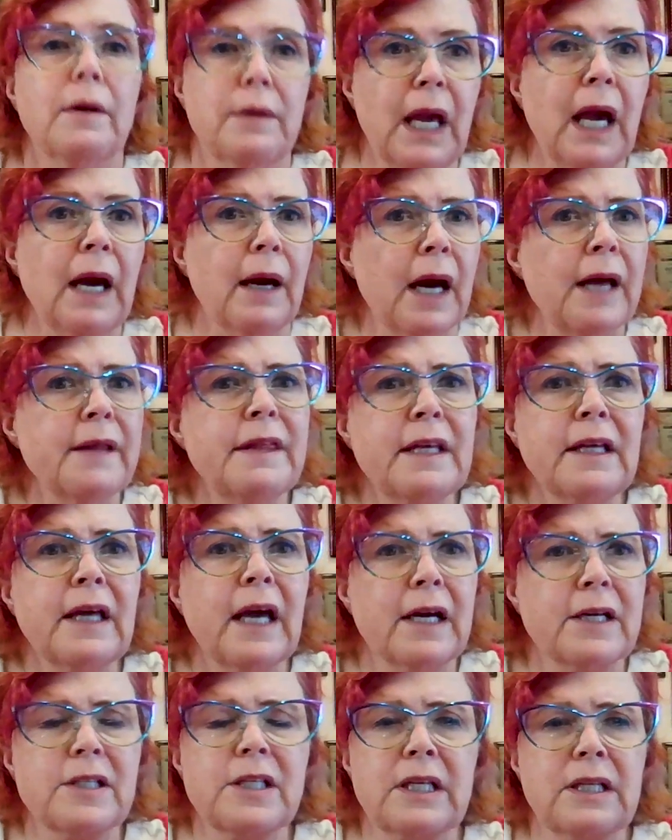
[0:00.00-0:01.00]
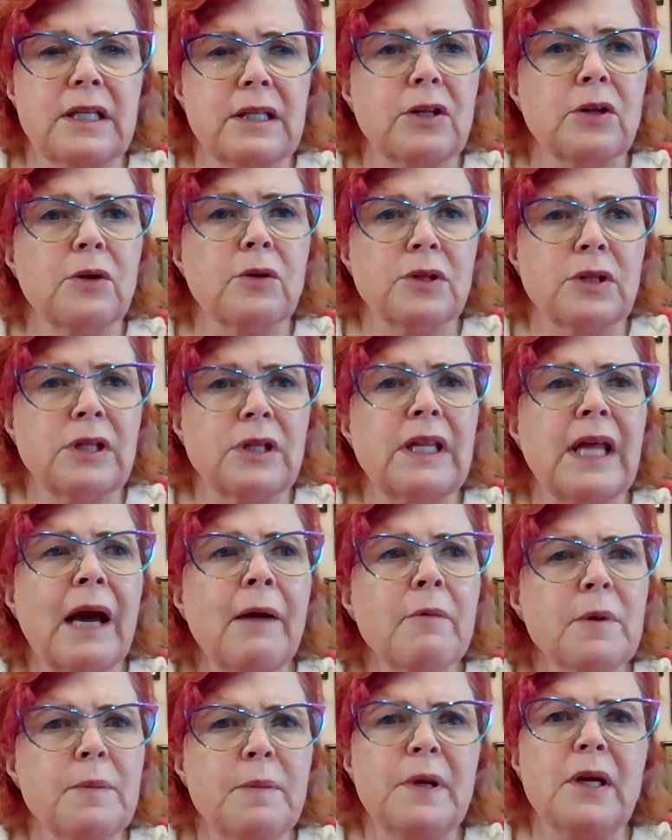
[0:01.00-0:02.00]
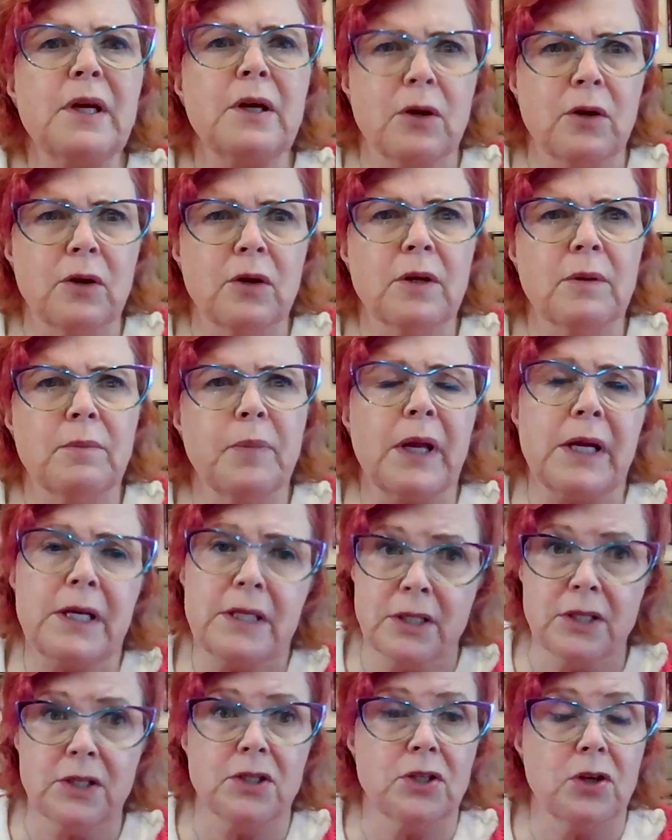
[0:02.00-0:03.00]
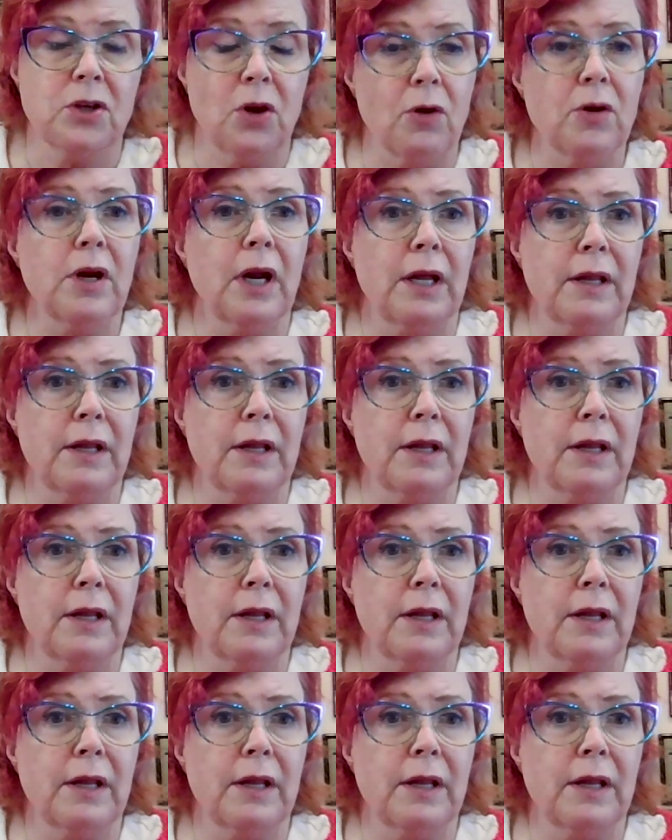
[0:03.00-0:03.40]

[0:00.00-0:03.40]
Yeah, I think actually that would be a good place to start,